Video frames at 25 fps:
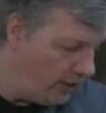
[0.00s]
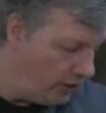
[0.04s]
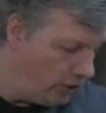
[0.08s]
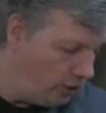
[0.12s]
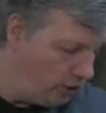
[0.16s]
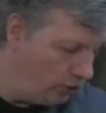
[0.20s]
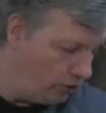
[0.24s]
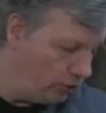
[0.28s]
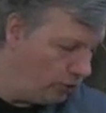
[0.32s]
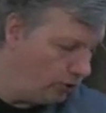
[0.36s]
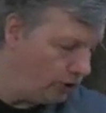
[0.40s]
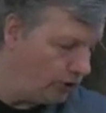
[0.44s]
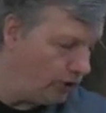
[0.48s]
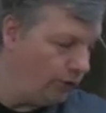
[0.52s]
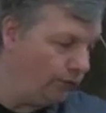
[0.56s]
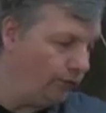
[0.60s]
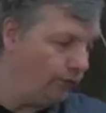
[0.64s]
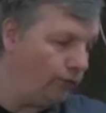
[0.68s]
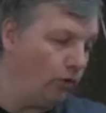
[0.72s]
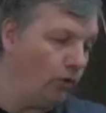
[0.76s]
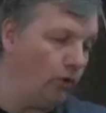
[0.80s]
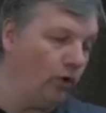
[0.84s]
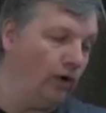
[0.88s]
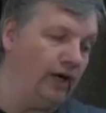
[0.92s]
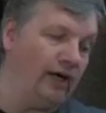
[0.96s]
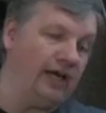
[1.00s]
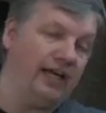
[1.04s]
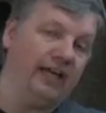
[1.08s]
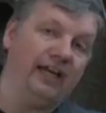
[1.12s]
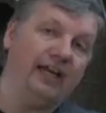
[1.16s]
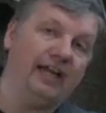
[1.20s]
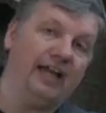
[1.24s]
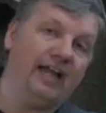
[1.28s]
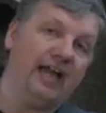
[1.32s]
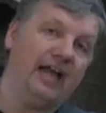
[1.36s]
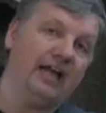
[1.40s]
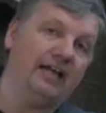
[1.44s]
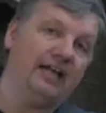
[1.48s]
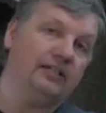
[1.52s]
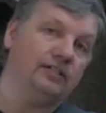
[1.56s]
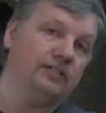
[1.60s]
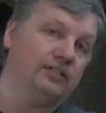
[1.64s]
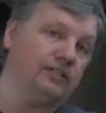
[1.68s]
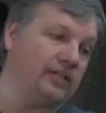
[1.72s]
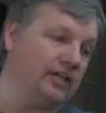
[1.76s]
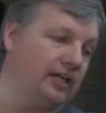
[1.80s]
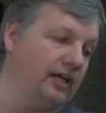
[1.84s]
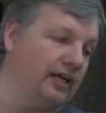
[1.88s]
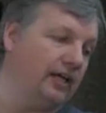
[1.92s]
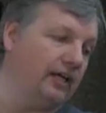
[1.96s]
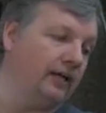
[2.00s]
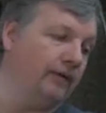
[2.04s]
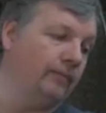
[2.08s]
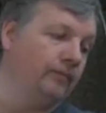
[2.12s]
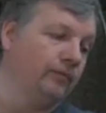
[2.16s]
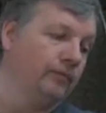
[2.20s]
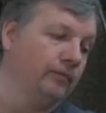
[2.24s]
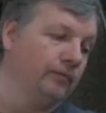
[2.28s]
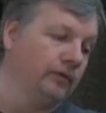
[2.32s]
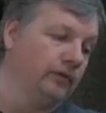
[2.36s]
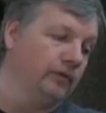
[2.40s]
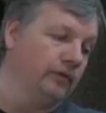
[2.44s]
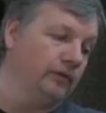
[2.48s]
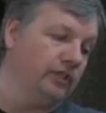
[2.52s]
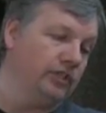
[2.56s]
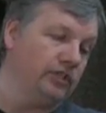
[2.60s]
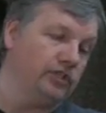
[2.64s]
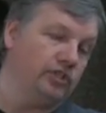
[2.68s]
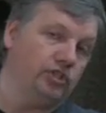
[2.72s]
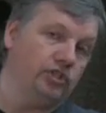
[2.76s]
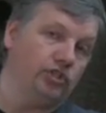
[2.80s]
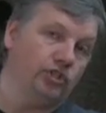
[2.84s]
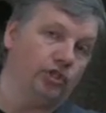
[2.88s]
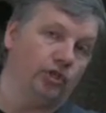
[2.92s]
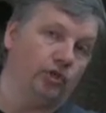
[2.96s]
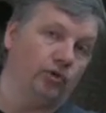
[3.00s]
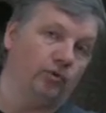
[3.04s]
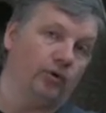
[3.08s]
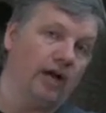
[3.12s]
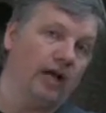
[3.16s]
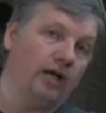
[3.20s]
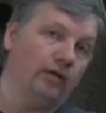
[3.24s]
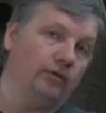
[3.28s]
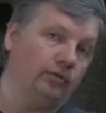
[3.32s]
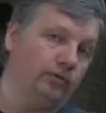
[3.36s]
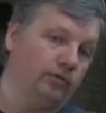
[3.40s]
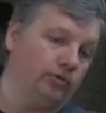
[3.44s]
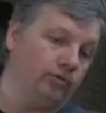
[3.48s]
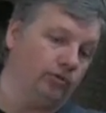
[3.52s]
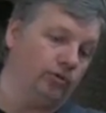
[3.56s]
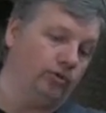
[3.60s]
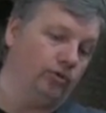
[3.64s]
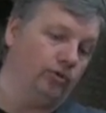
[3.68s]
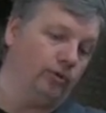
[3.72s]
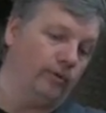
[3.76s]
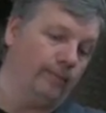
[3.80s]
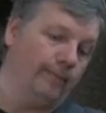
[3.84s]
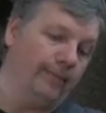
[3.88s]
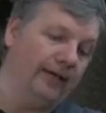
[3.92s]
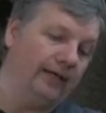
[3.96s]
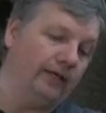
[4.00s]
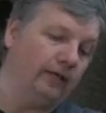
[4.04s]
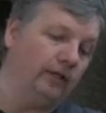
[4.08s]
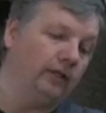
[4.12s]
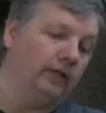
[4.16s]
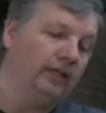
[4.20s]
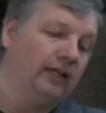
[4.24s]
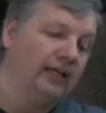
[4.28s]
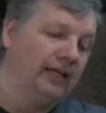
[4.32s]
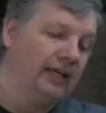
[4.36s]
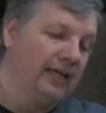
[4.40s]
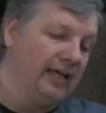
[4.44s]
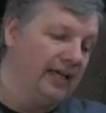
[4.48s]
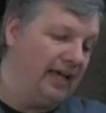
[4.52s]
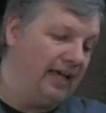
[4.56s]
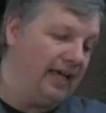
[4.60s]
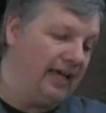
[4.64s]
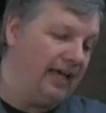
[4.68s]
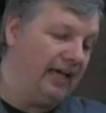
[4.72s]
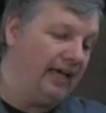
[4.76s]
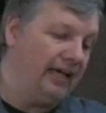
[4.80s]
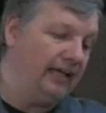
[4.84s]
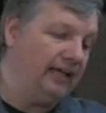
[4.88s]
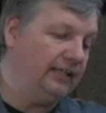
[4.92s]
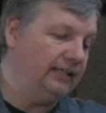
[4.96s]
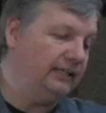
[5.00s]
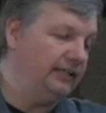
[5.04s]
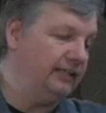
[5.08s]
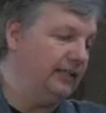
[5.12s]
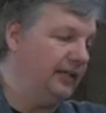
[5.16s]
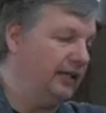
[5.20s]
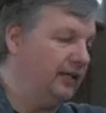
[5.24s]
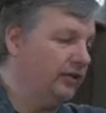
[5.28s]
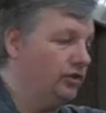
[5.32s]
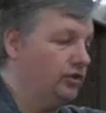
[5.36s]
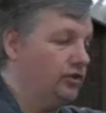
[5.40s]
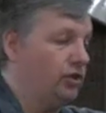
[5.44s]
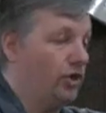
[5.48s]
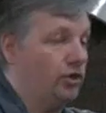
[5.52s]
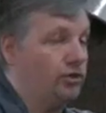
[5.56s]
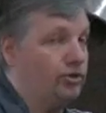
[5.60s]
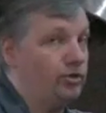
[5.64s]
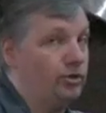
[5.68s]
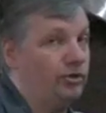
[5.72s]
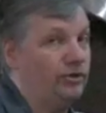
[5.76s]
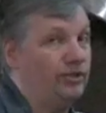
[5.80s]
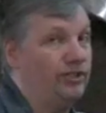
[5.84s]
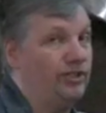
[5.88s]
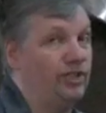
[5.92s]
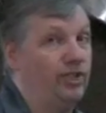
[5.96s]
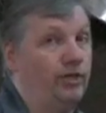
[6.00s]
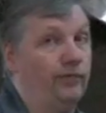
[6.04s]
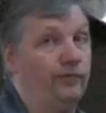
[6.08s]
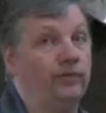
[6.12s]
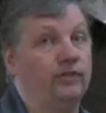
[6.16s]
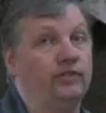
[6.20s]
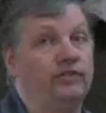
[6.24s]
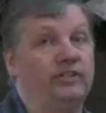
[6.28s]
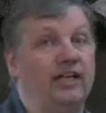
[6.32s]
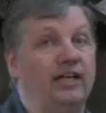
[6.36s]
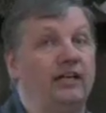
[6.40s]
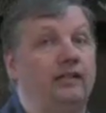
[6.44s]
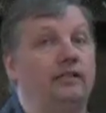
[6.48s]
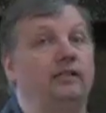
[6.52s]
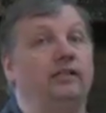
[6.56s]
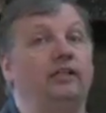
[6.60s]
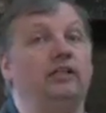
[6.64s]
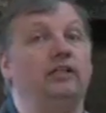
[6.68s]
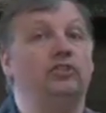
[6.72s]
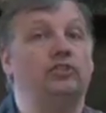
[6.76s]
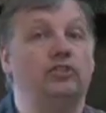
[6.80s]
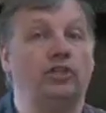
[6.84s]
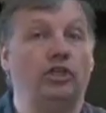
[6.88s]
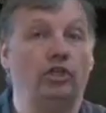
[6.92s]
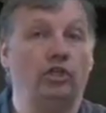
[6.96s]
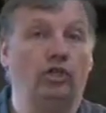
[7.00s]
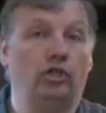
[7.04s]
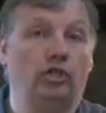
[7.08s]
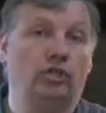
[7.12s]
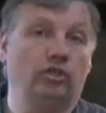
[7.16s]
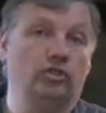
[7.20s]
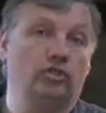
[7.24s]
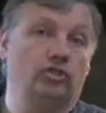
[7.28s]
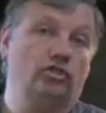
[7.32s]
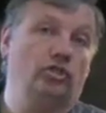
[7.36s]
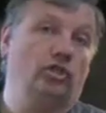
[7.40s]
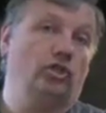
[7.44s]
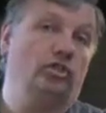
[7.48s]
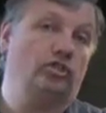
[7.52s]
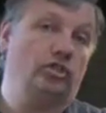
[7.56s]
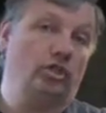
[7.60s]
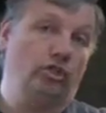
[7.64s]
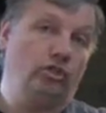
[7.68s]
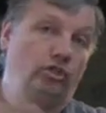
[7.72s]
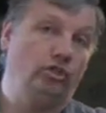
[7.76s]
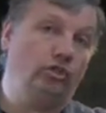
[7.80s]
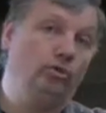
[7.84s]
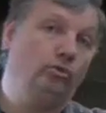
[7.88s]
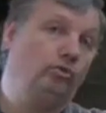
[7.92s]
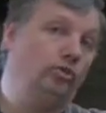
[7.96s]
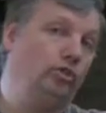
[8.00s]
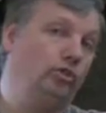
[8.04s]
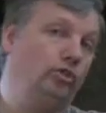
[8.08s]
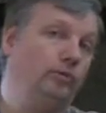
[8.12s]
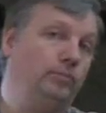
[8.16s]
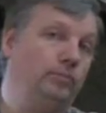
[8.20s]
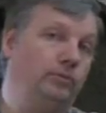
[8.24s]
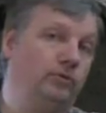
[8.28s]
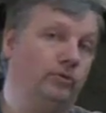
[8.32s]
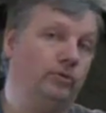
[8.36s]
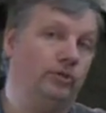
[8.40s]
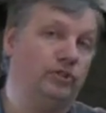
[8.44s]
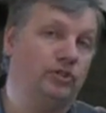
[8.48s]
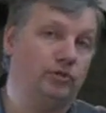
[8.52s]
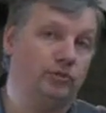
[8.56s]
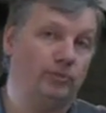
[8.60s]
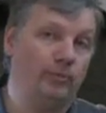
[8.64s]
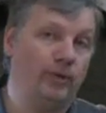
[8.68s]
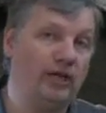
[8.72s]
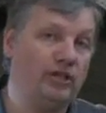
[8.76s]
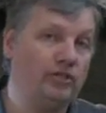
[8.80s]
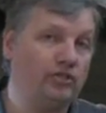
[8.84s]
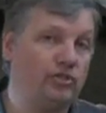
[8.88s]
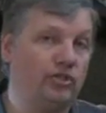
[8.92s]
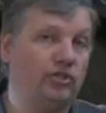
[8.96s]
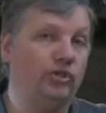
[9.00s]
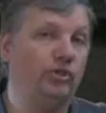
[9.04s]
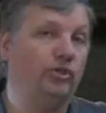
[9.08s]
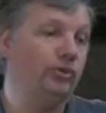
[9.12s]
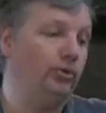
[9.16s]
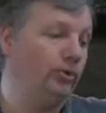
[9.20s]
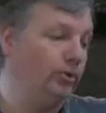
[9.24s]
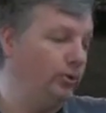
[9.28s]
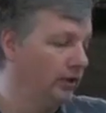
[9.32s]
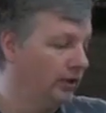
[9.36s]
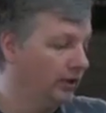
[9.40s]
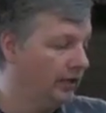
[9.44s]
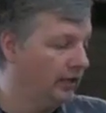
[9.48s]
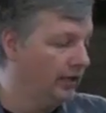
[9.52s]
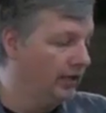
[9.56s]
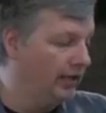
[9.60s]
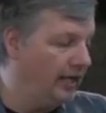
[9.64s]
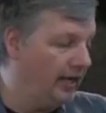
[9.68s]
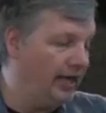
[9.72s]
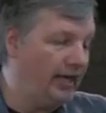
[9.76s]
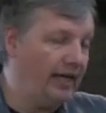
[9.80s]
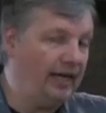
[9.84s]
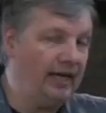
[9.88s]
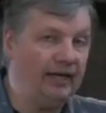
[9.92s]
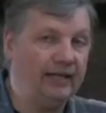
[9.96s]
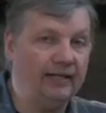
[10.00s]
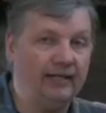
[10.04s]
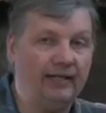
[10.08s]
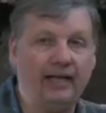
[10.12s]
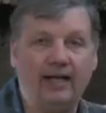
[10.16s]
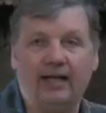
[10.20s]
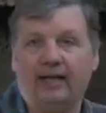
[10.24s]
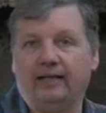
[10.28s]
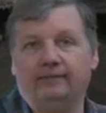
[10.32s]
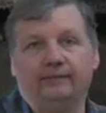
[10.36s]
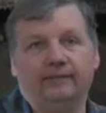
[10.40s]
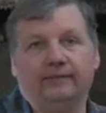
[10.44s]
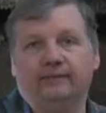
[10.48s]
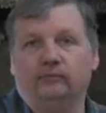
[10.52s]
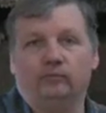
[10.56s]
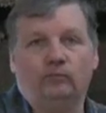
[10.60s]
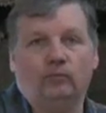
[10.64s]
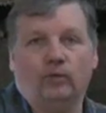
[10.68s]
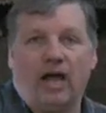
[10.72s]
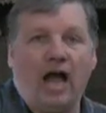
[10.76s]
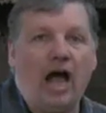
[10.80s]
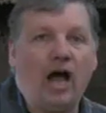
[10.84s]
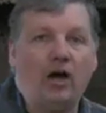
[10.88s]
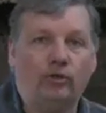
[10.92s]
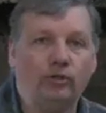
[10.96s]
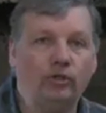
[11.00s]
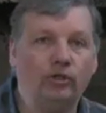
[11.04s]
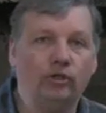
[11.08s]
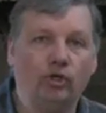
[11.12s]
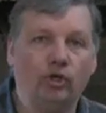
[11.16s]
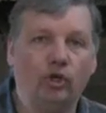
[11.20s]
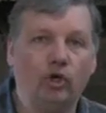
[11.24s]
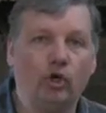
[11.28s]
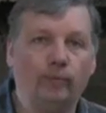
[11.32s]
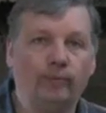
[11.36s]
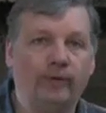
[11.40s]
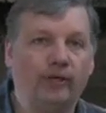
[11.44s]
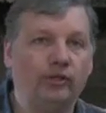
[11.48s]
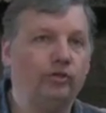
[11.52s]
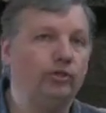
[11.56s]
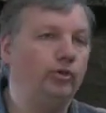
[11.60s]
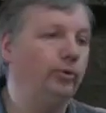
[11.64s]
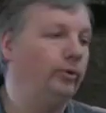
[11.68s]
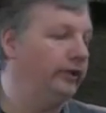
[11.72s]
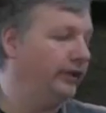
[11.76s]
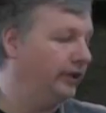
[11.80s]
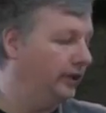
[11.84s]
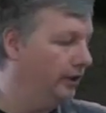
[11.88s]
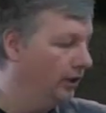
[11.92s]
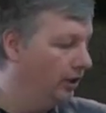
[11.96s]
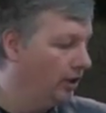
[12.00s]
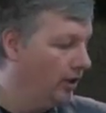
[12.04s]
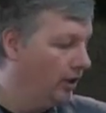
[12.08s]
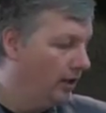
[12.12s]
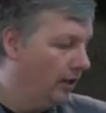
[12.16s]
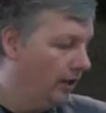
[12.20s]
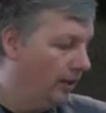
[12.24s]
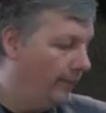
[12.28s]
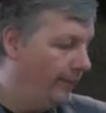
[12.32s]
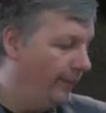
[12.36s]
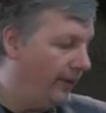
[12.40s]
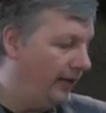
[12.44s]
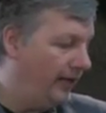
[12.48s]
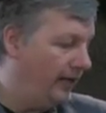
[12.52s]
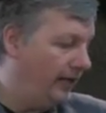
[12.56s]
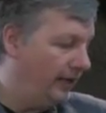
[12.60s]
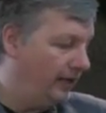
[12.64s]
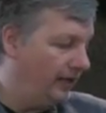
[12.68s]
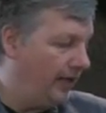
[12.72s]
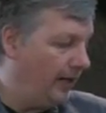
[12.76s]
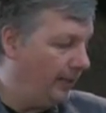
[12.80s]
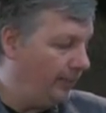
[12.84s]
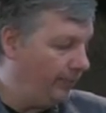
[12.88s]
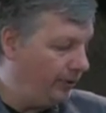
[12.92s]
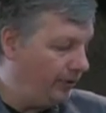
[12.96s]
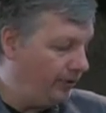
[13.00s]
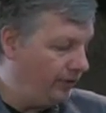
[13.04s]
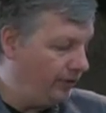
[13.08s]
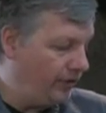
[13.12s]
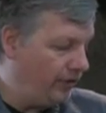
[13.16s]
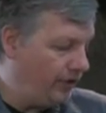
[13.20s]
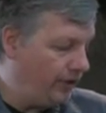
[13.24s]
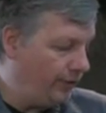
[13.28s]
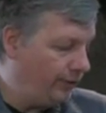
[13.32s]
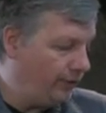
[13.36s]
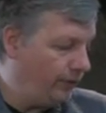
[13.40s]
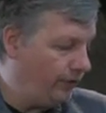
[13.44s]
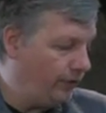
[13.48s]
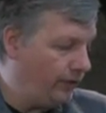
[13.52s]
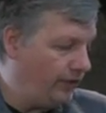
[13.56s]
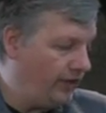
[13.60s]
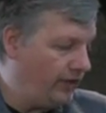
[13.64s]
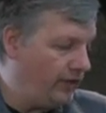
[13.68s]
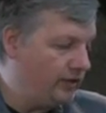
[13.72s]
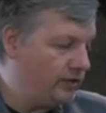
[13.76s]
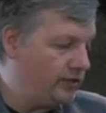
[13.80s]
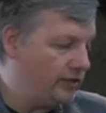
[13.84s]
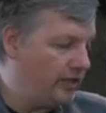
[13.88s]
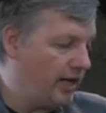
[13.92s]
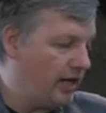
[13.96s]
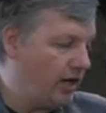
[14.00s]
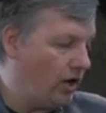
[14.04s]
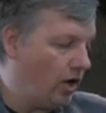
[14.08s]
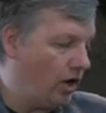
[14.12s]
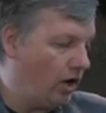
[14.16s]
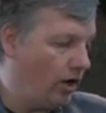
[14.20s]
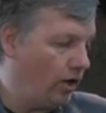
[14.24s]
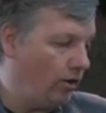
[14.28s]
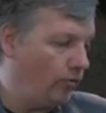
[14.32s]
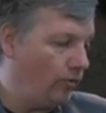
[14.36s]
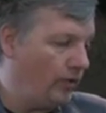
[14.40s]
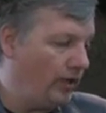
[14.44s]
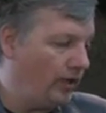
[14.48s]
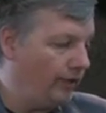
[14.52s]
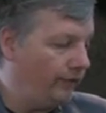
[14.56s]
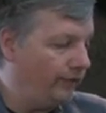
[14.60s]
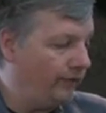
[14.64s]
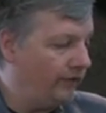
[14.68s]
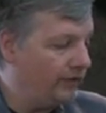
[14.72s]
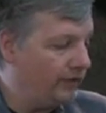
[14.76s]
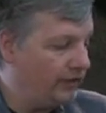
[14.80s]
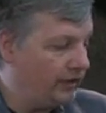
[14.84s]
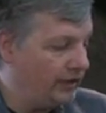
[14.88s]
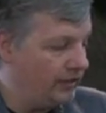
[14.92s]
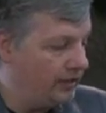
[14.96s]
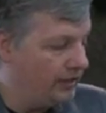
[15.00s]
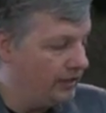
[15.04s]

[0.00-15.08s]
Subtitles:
that you're looking for, and it has this is your ground to the metal, and there's all sorts of different techniques that you can search on YouTube to express to you how you can go about doing it. But a couple of the different things that are relevant